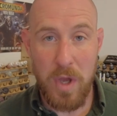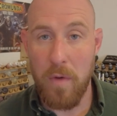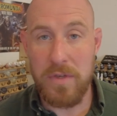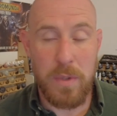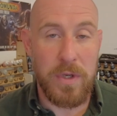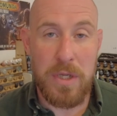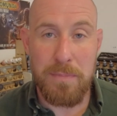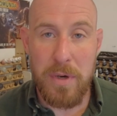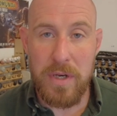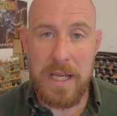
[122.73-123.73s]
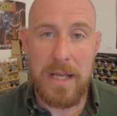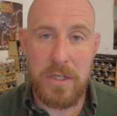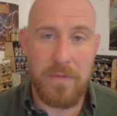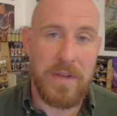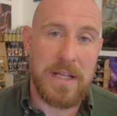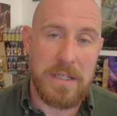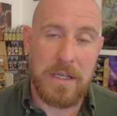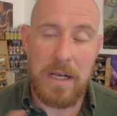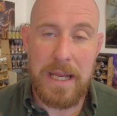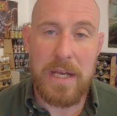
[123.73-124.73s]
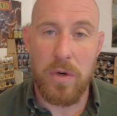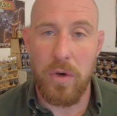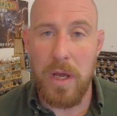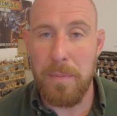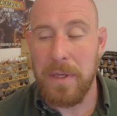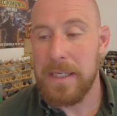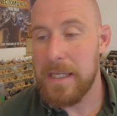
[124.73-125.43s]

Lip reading: Obviously when you're building it, don't forget to clean it all up,